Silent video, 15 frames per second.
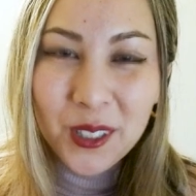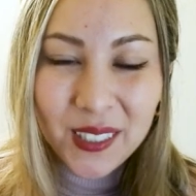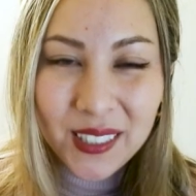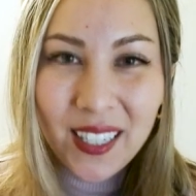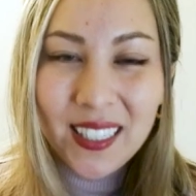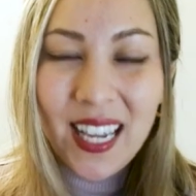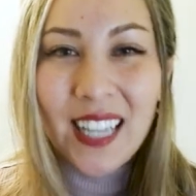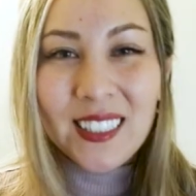
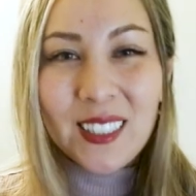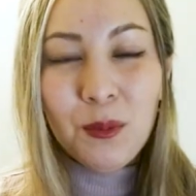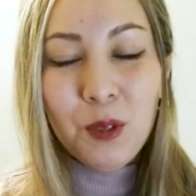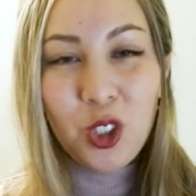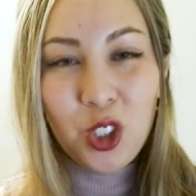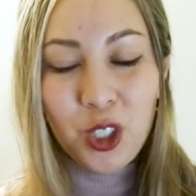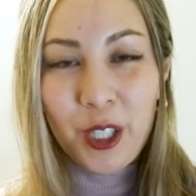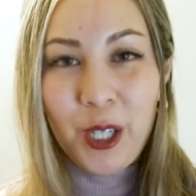sarcasm,
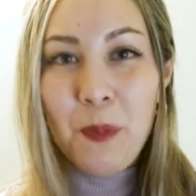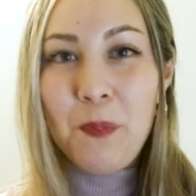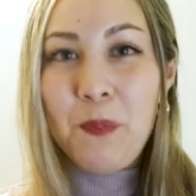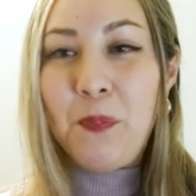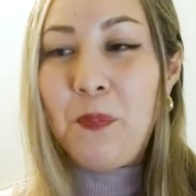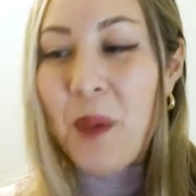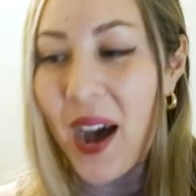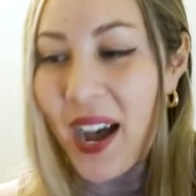sure,
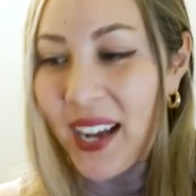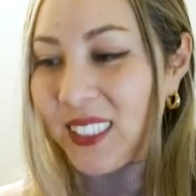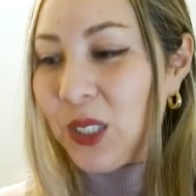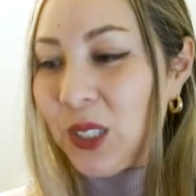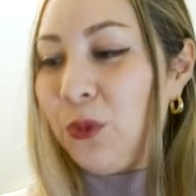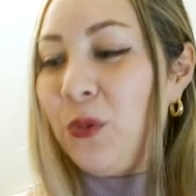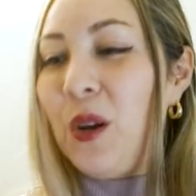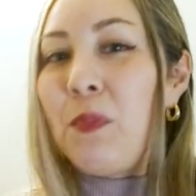but
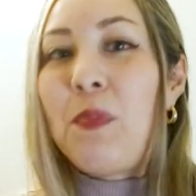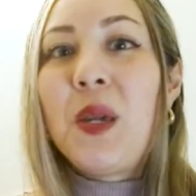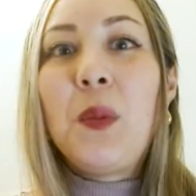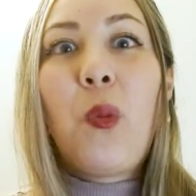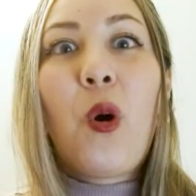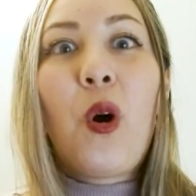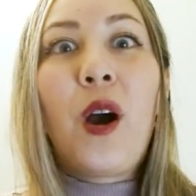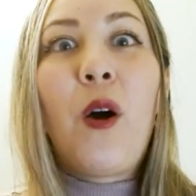when
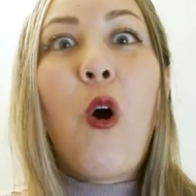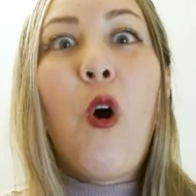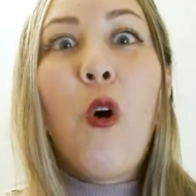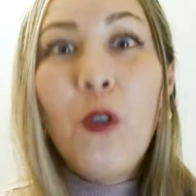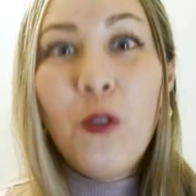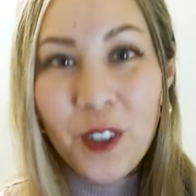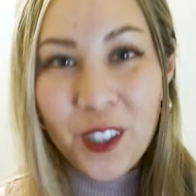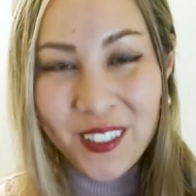people are
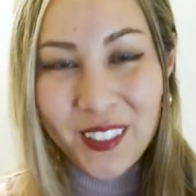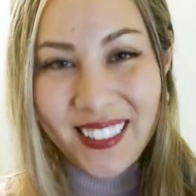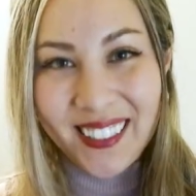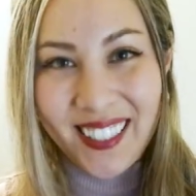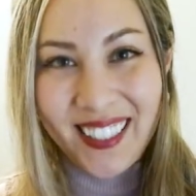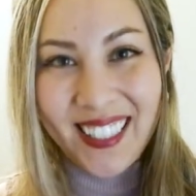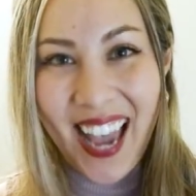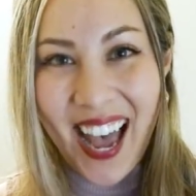overtly
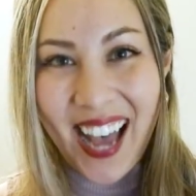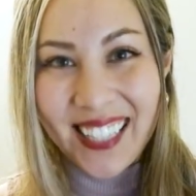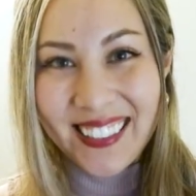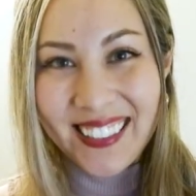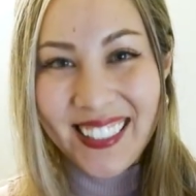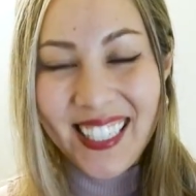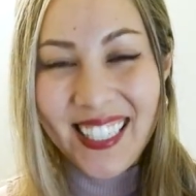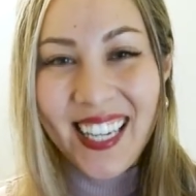
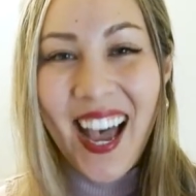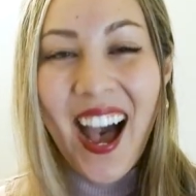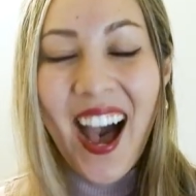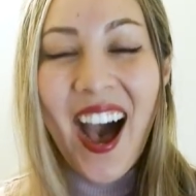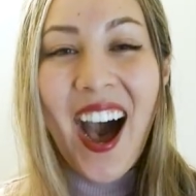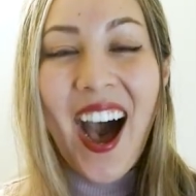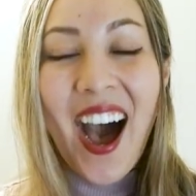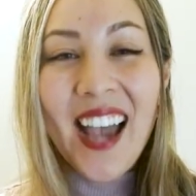sarcastic,
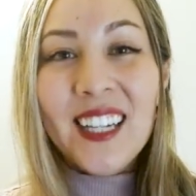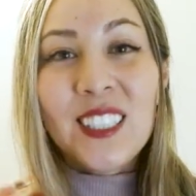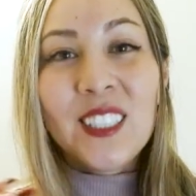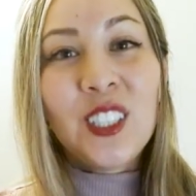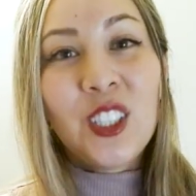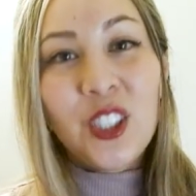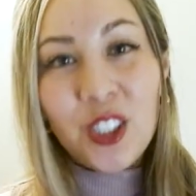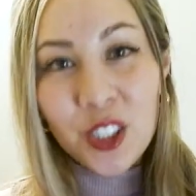I
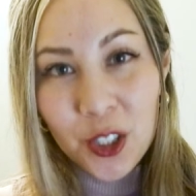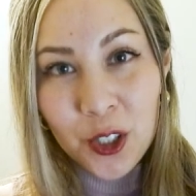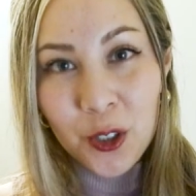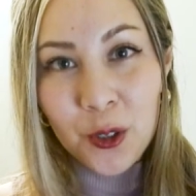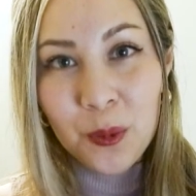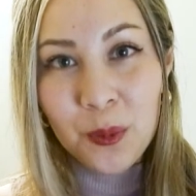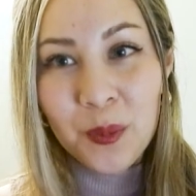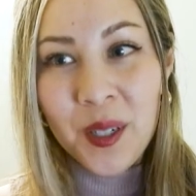
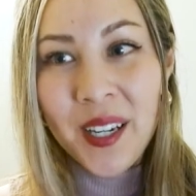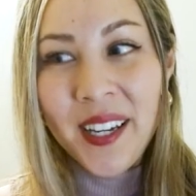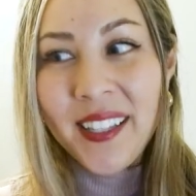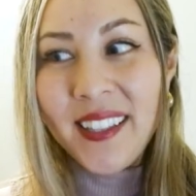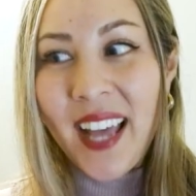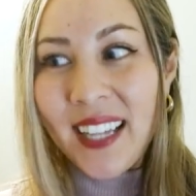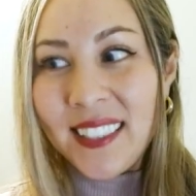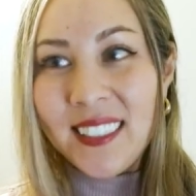assume
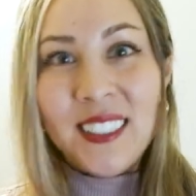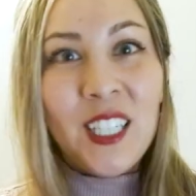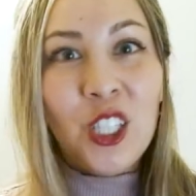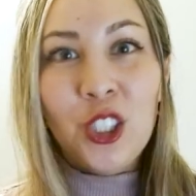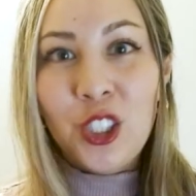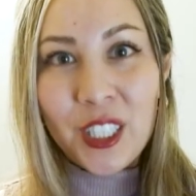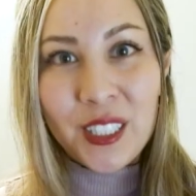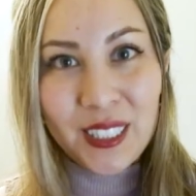that they're
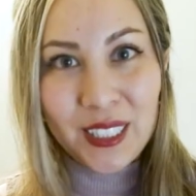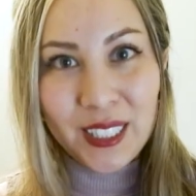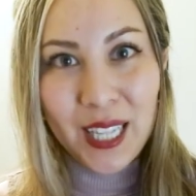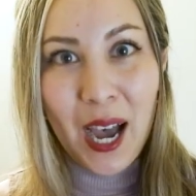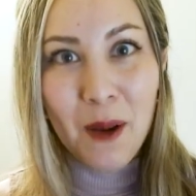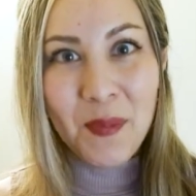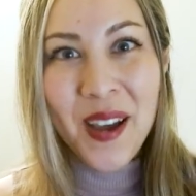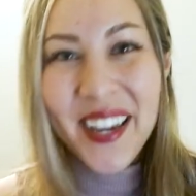just
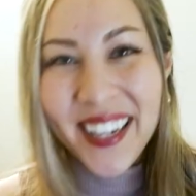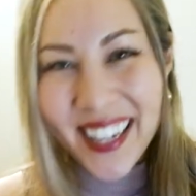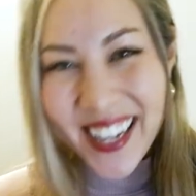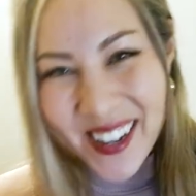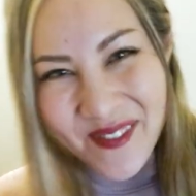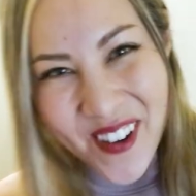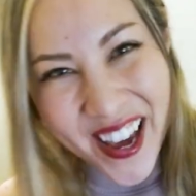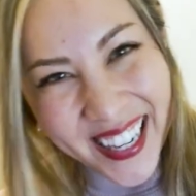dumb.
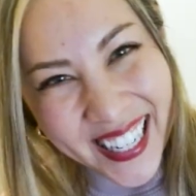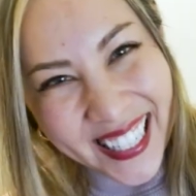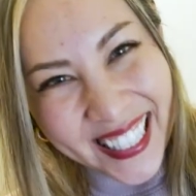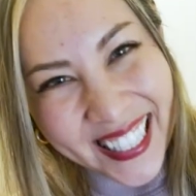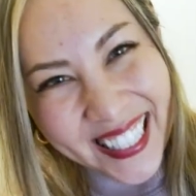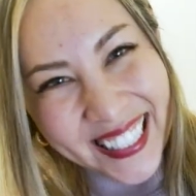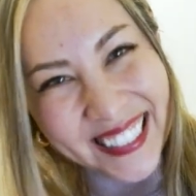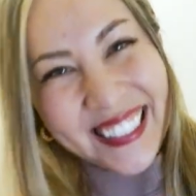
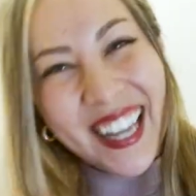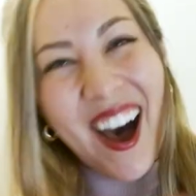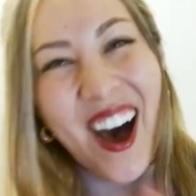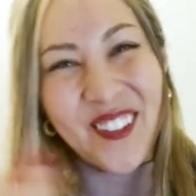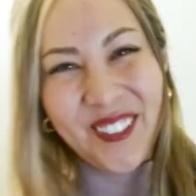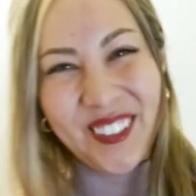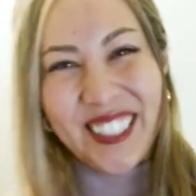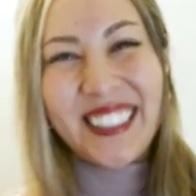
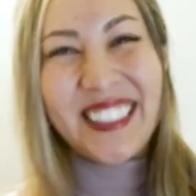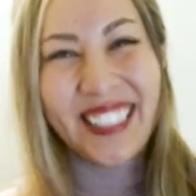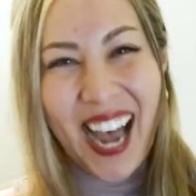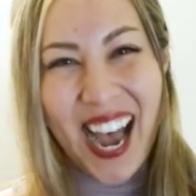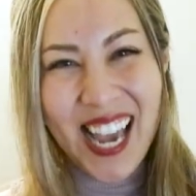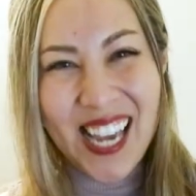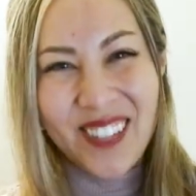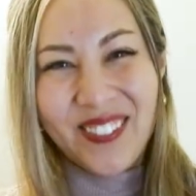
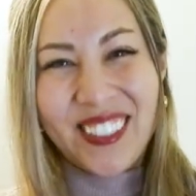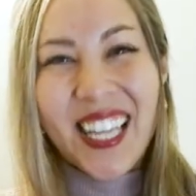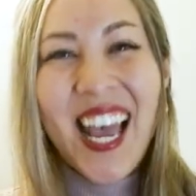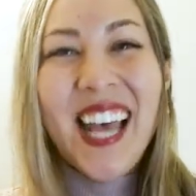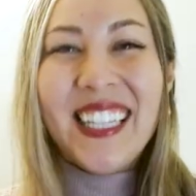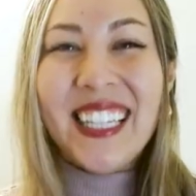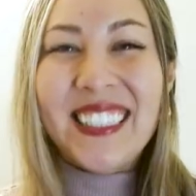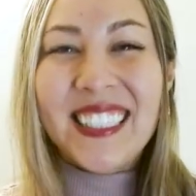Oftentimes,
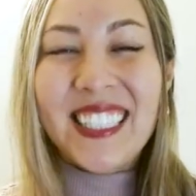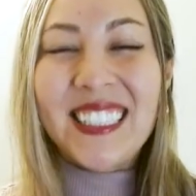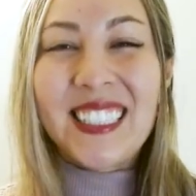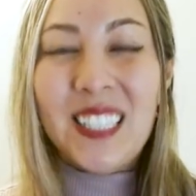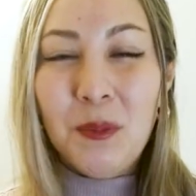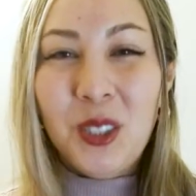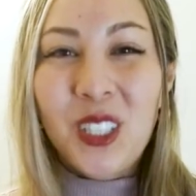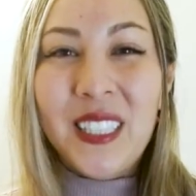that's the
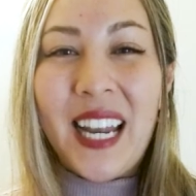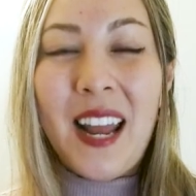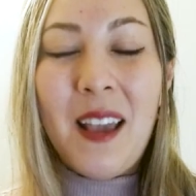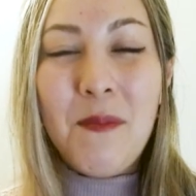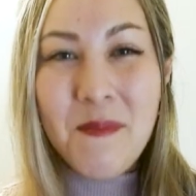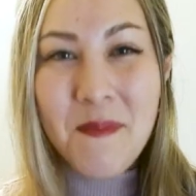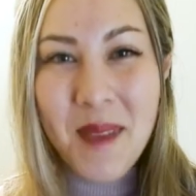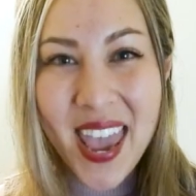assumption that I
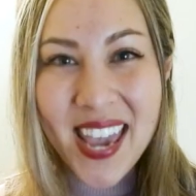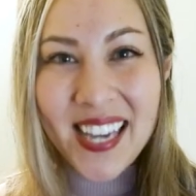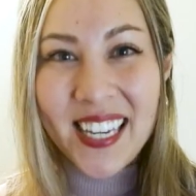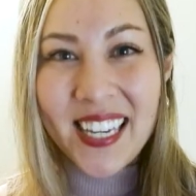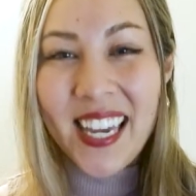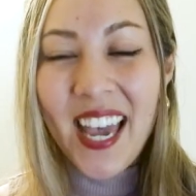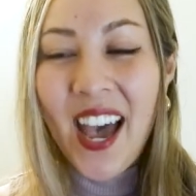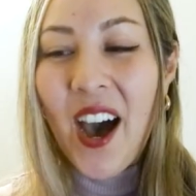make,